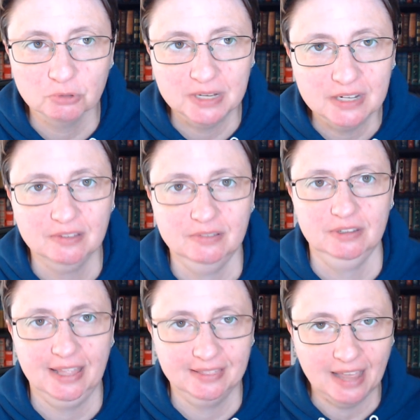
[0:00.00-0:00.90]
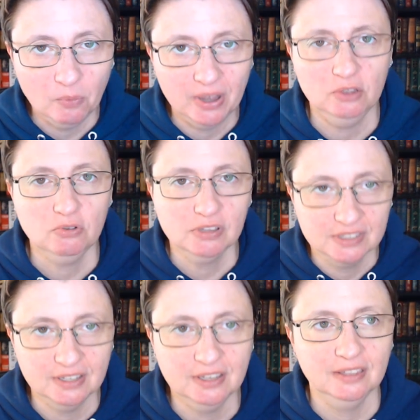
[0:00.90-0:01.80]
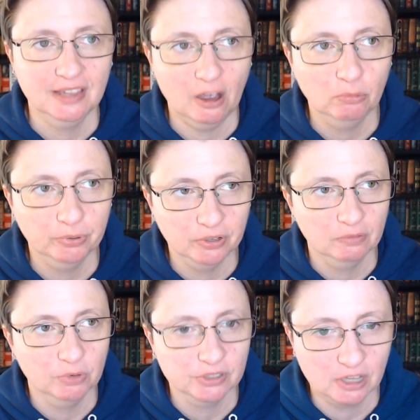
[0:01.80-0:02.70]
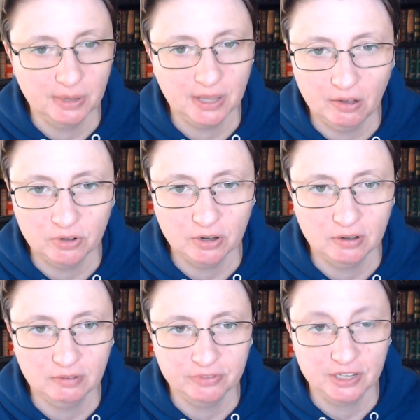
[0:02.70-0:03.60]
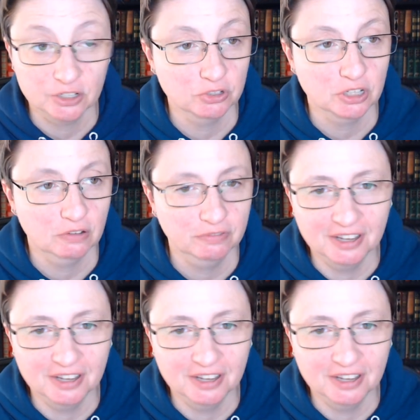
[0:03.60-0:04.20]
media. That, that way you can see the output of what's coming out of the history shelf.